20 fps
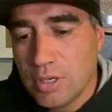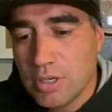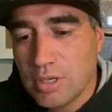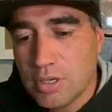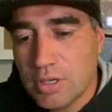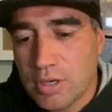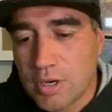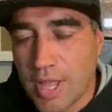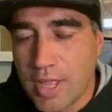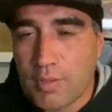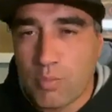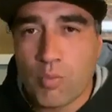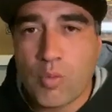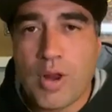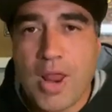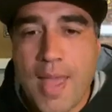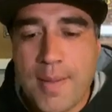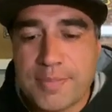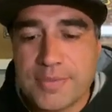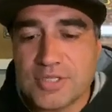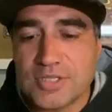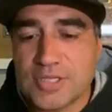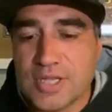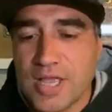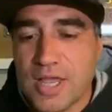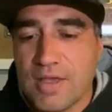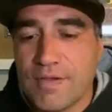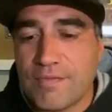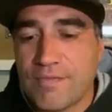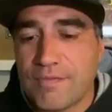like, what happens
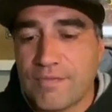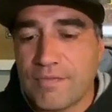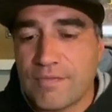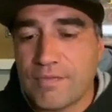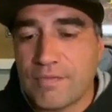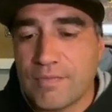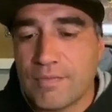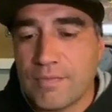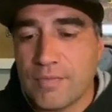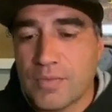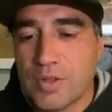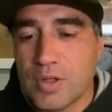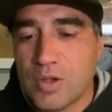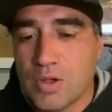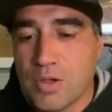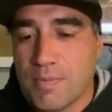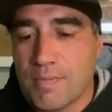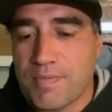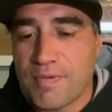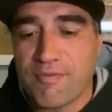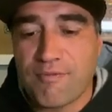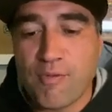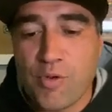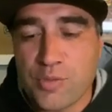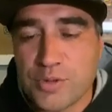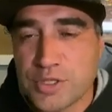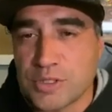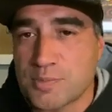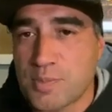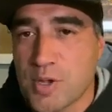if before
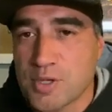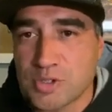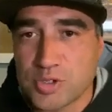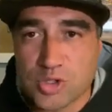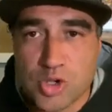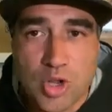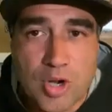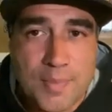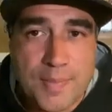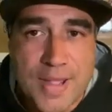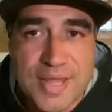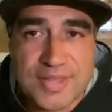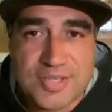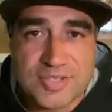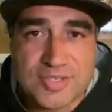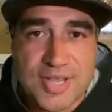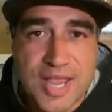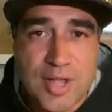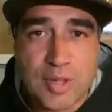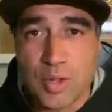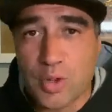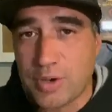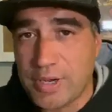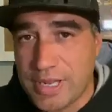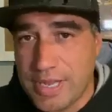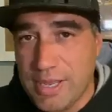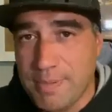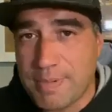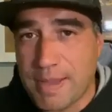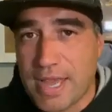this person's gone and made the sale on
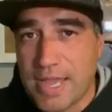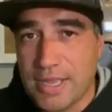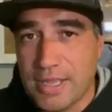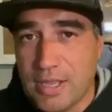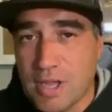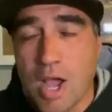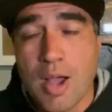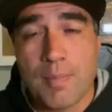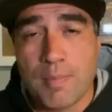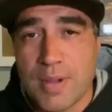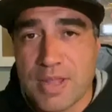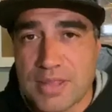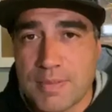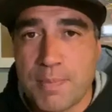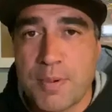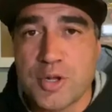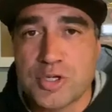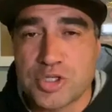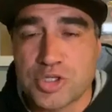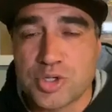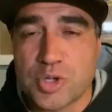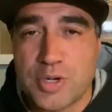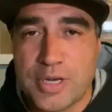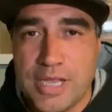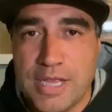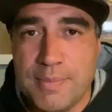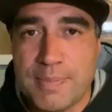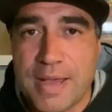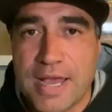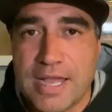eBay, made the purchase on
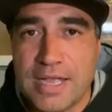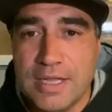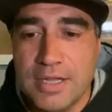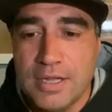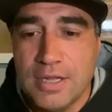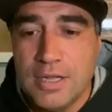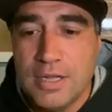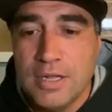eBay,